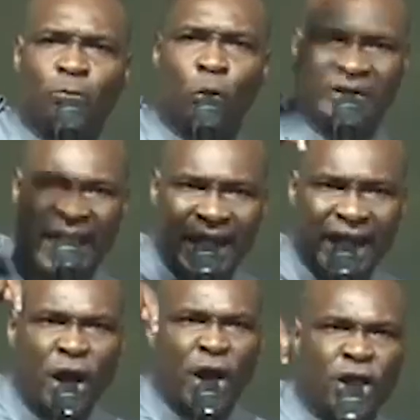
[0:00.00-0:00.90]
today,
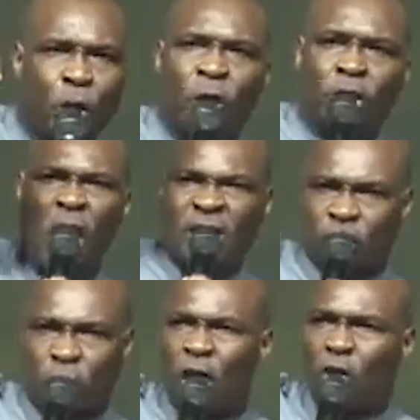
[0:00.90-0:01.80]
you will not
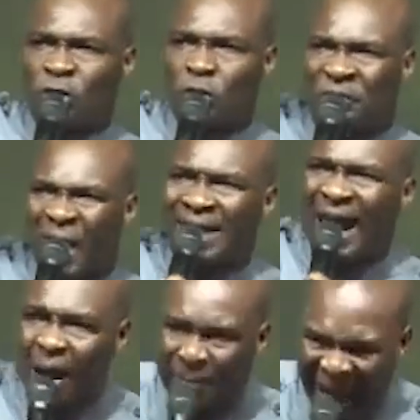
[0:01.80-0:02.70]
struggle to find
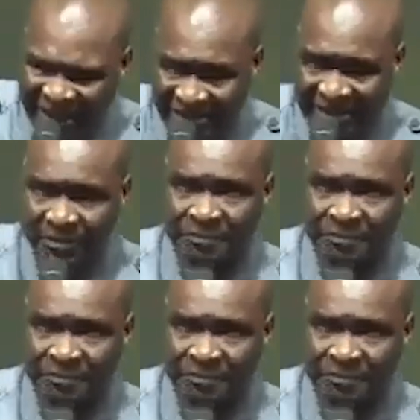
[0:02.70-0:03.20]
helpers.